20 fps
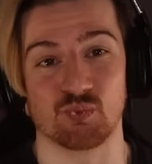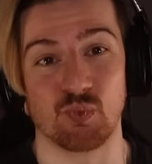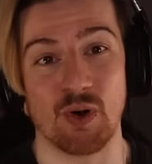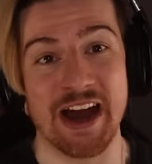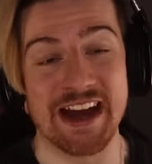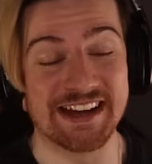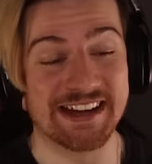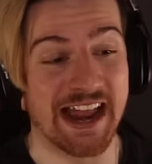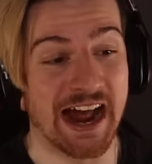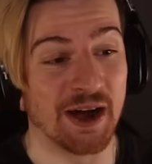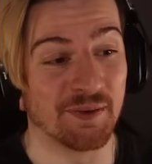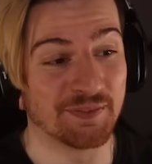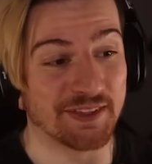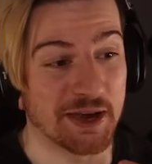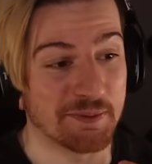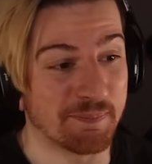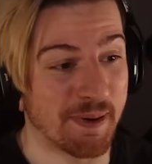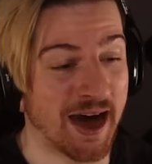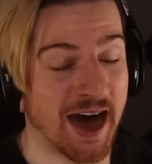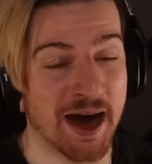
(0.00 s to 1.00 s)
write down
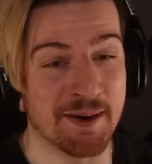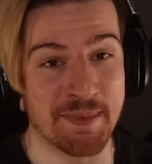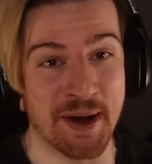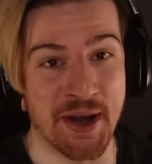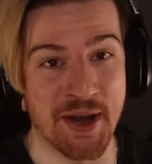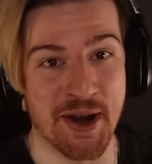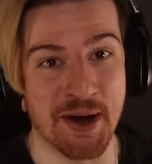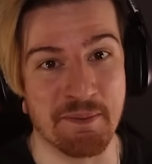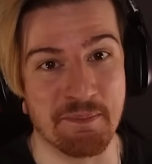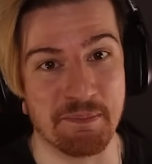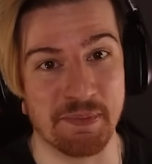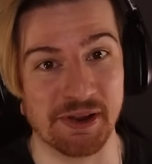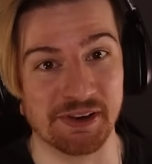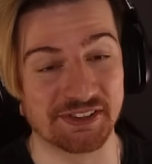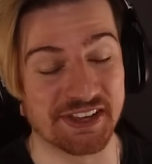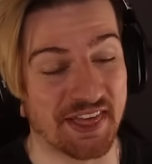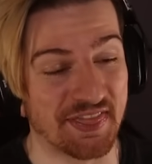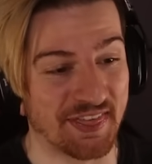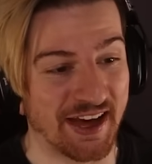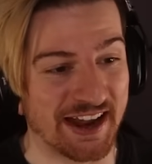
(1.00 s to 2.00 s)
the apartment
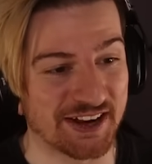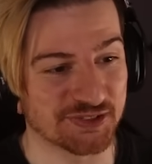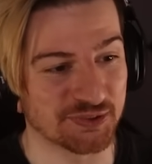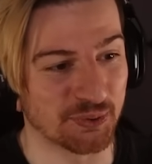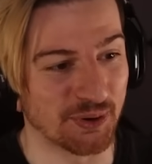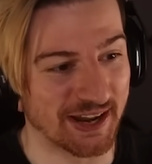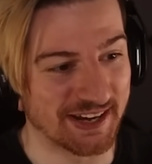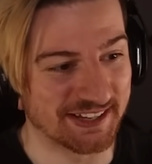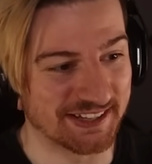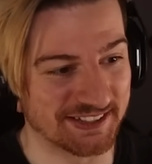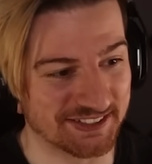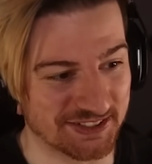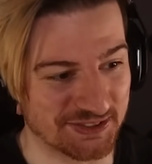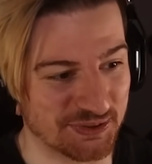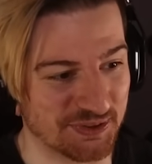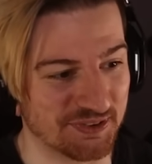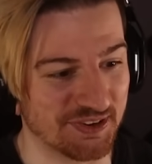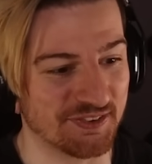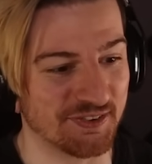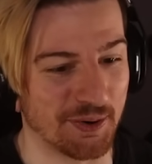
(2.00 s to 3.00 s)
numbers. That's all I need to
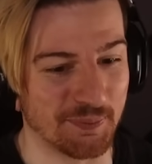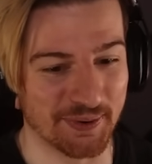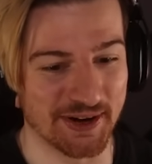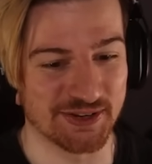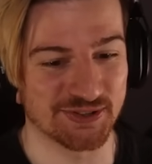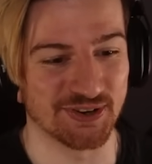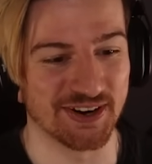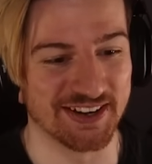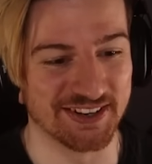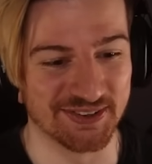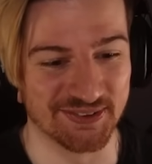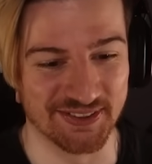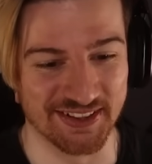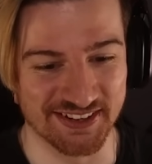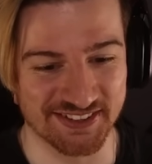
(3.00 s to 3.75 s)
do if I want to try and do